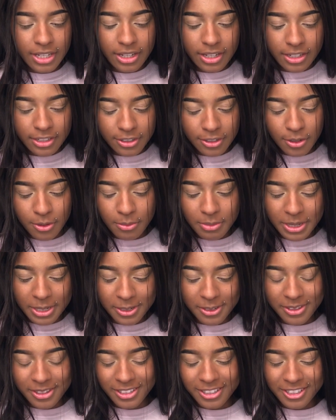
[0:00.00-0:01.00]
I know
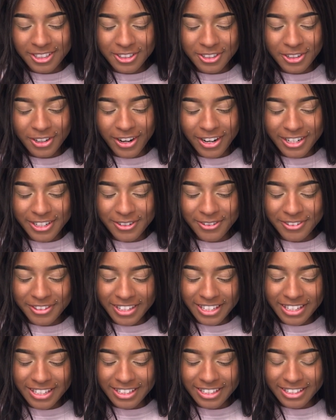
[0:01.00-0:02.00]
better than to try new
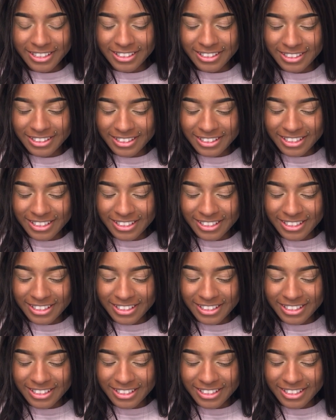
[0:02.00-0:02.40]
things.